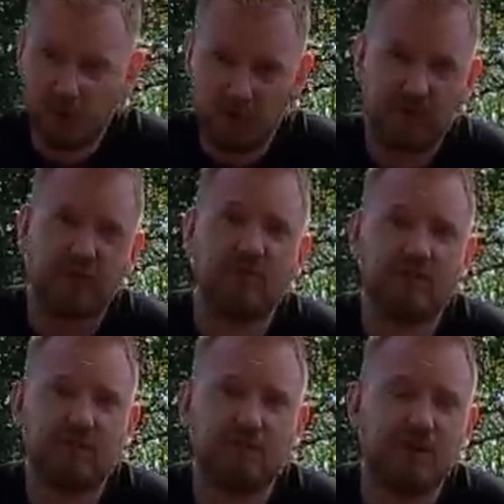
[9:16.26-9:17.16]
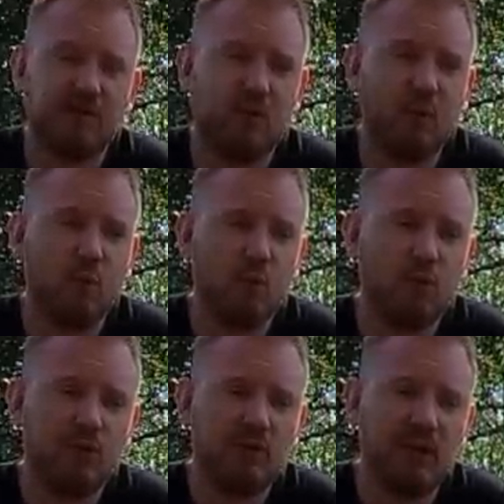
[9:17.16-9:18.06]
bar service. So
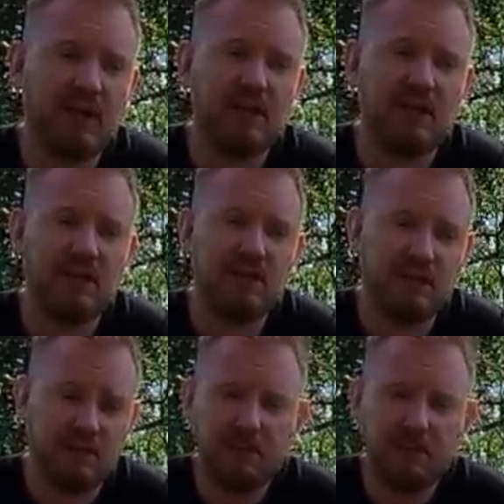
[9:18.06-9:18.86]
the